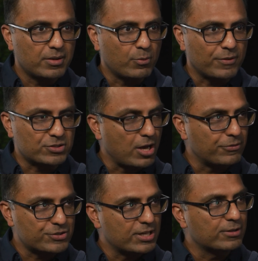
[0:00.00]
if
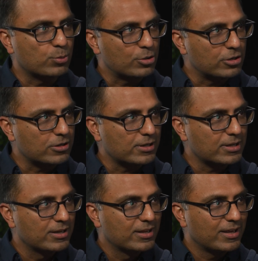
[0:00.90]
software is eating the world
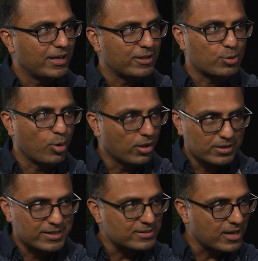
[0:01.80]
and the
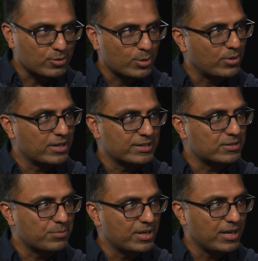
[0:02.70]
quality is not quite where it needs to
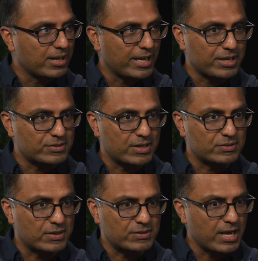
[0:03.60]
be, and like, is, is,
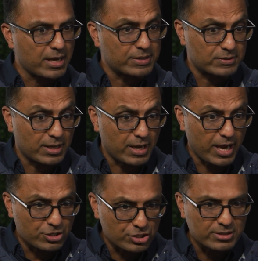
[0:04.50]
is, a, is the
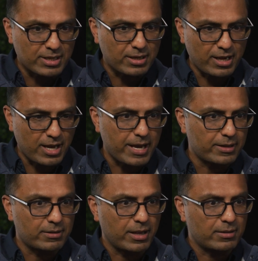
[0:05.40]
agentic AI
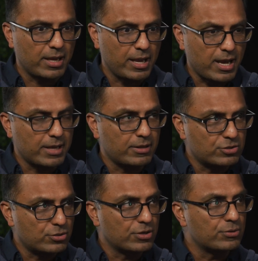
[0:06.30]
and, and the AI that
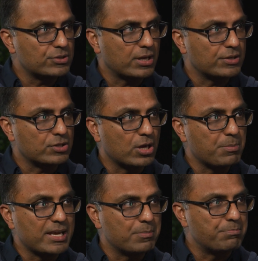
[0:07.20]
you're using, is it going to
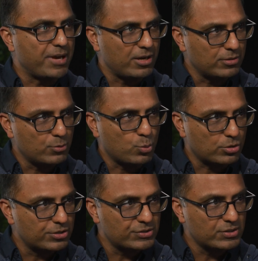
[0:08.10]
make it better,
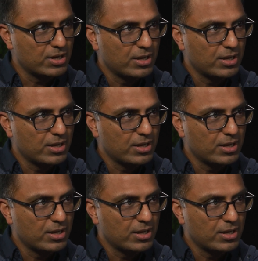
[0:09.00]
worse?